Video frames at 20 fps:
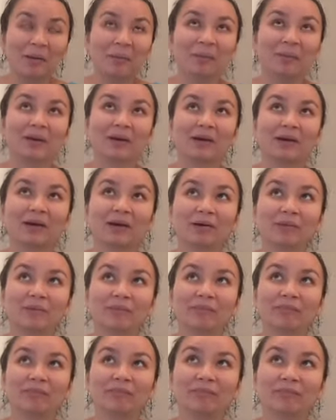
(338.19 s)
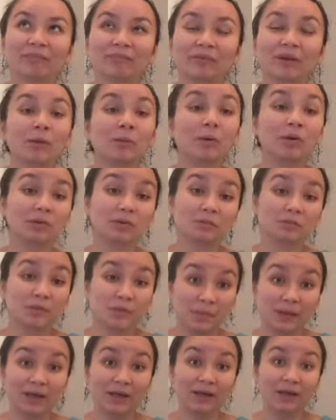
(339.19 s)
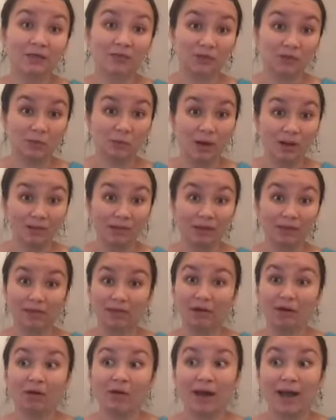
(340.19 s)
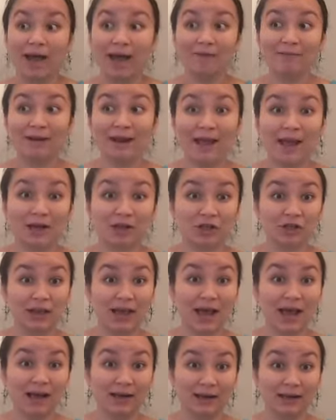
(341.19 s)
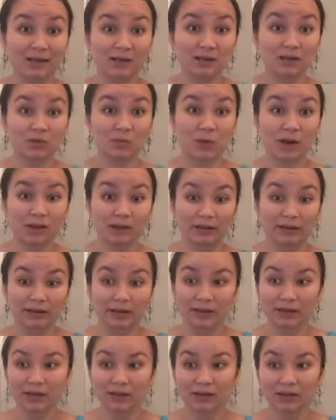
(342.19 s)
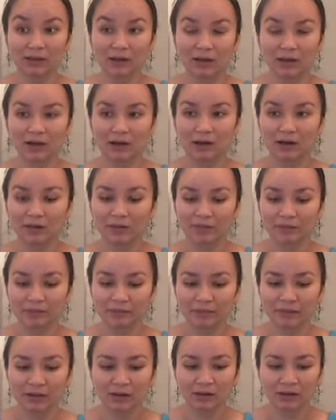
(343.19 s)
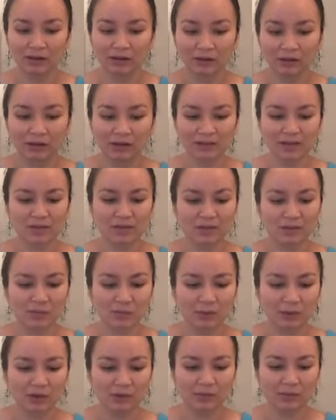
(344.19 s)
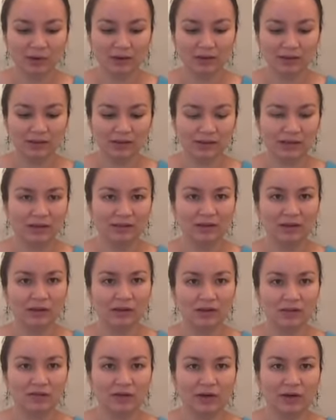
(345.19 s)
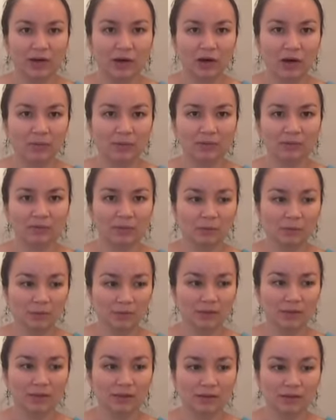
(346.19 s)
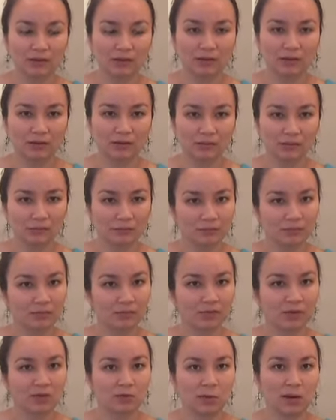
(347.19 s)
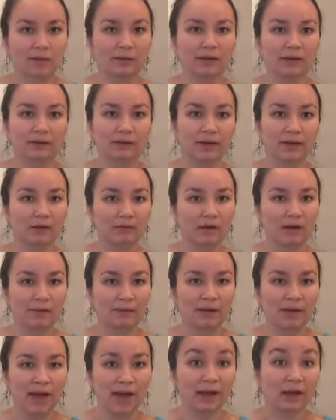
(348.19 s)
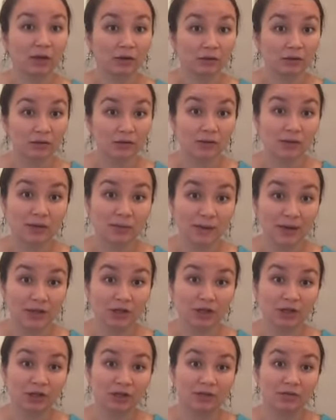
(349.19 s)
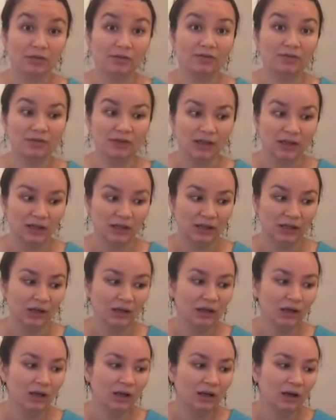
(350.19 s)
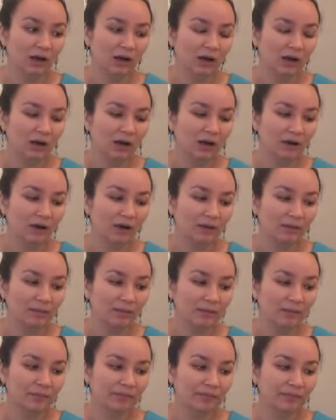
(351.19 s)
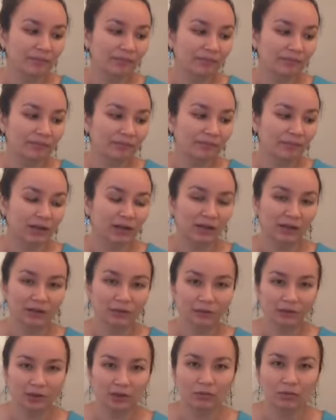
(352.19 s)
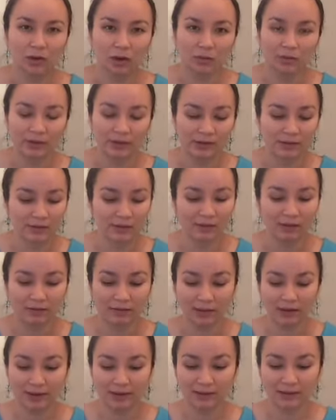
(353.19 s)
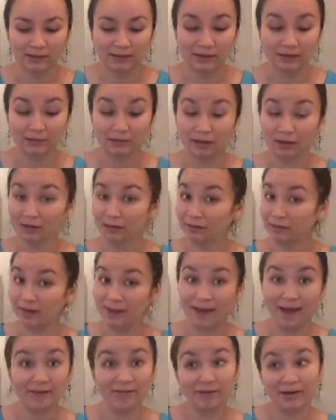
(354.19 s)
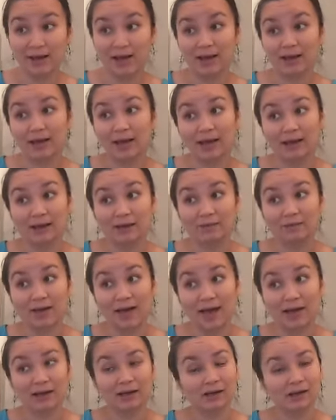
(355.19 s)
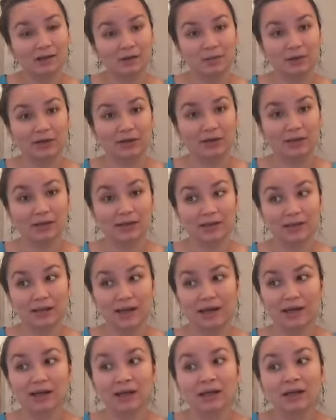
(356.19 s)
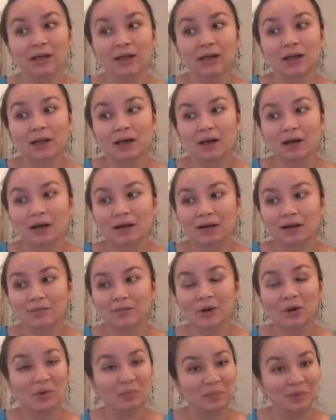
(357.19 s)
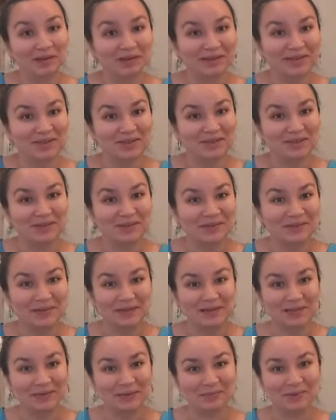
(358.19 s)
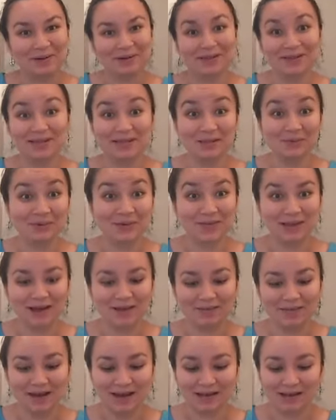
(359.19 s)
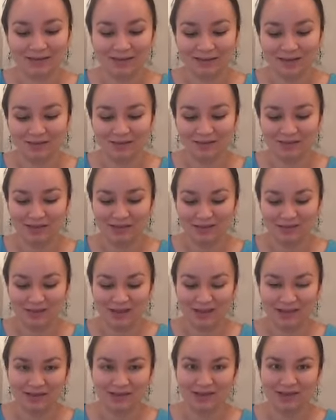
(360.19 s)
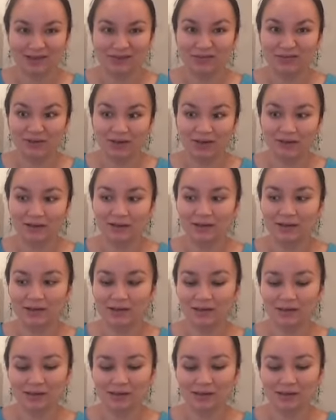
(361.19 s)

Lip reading: But what, speaking of swelling though, I haven't actually had any swelling, because at this point in pregnancy, I think it's very common for women to start swelling like around the ankles, especially, or the feet, and you know, going into the legs. And luckily, I haven't had any of that experience yet. I'm hoping to get through pregnancy without that, because obviously that's not fun.